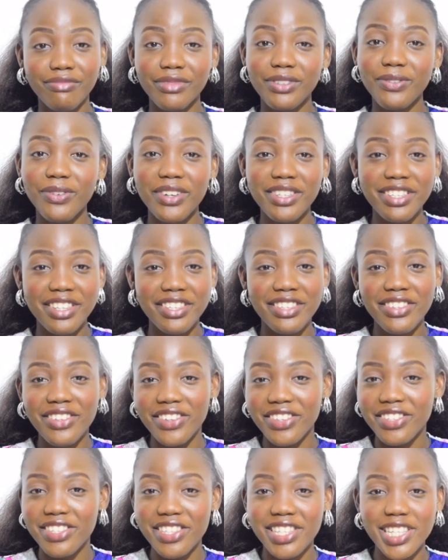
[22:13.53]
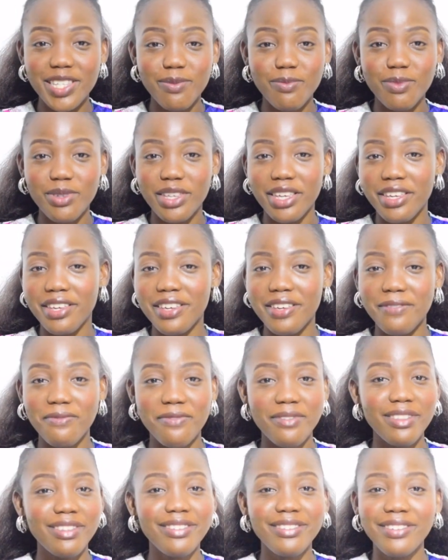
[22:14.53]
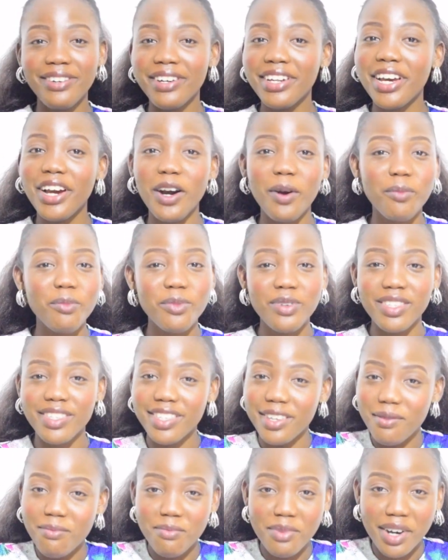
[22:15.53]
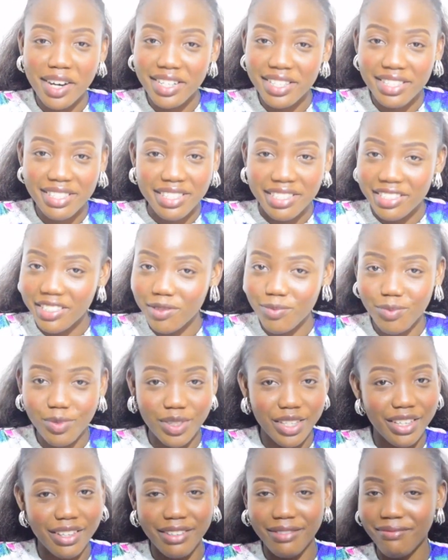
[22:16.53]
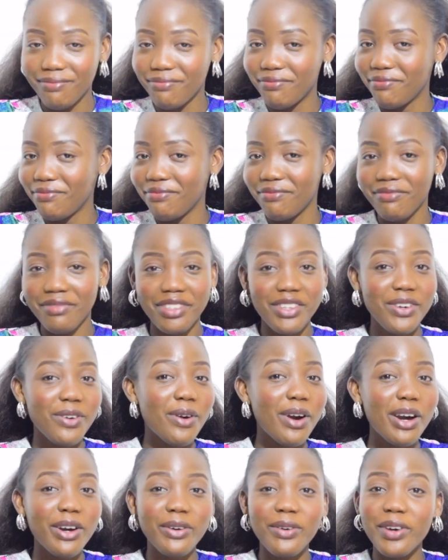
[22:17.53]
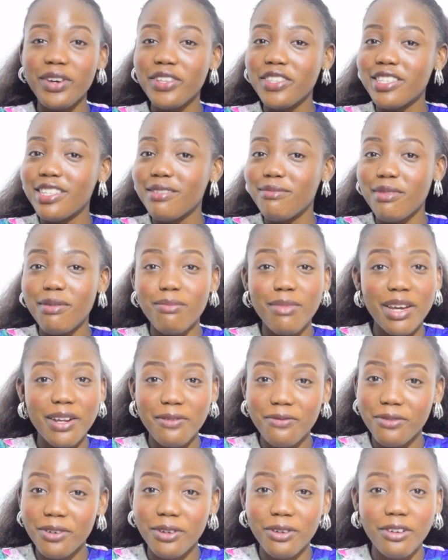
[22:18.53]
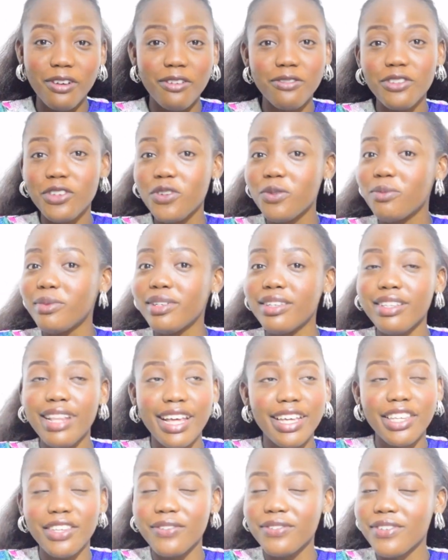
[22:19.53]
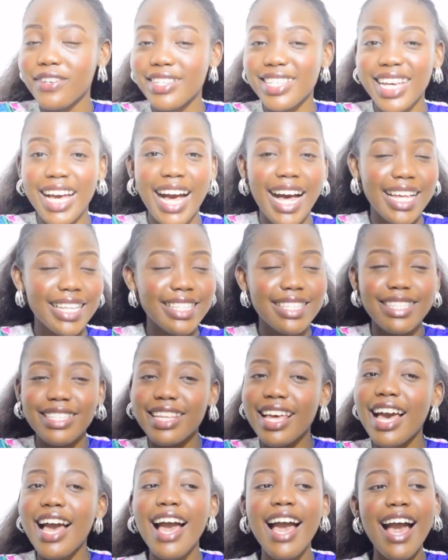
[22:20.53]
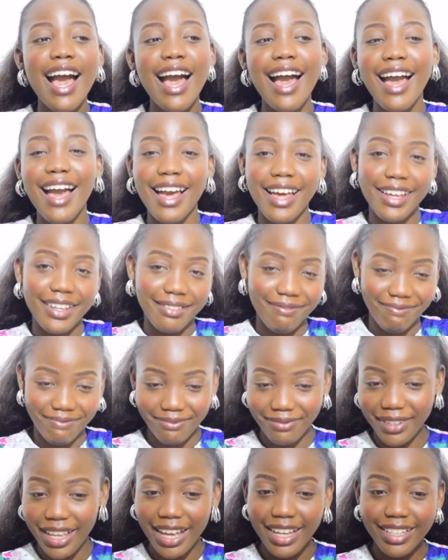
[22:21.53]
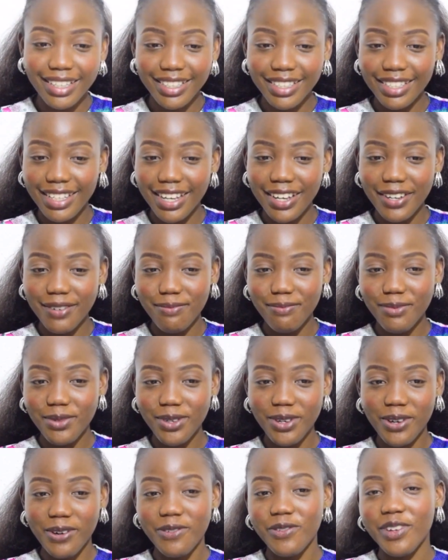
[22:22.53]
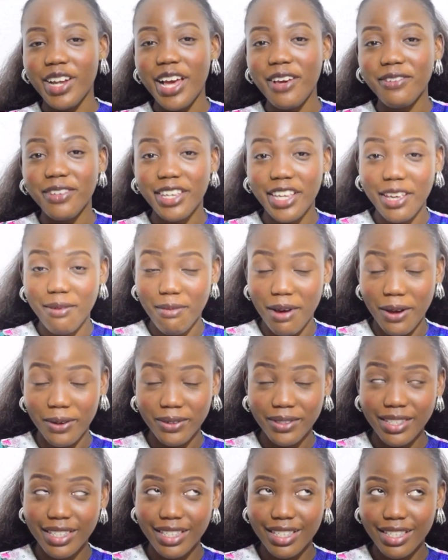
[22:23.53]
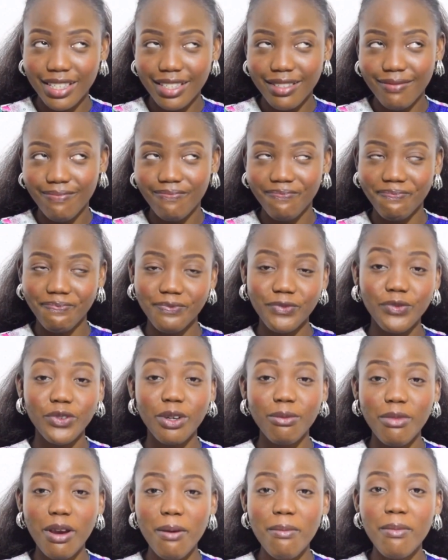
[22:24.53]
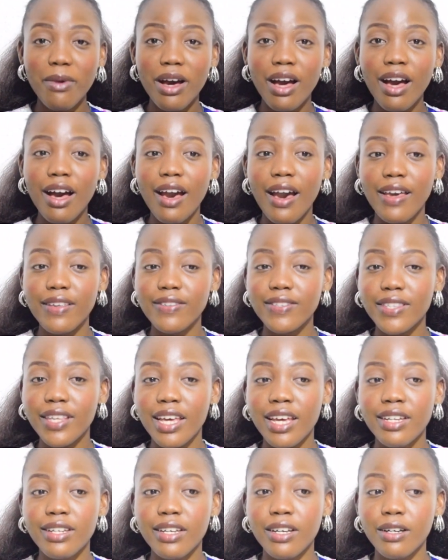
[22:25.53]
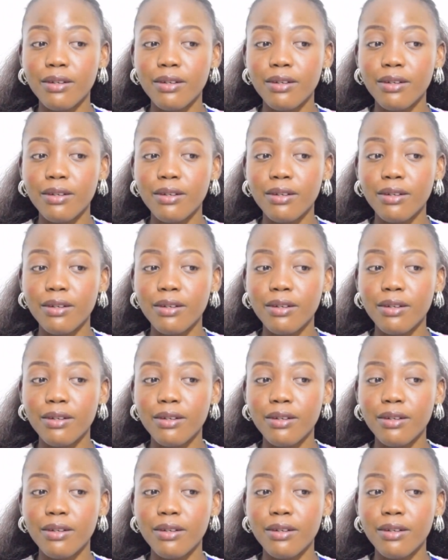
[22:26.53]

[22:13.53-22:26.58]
once they see your CGPA, if God help you, it's a bad CGPA, you are going to be made fun of. You'll be like, you just cast. And Book of Life came out. Remember I said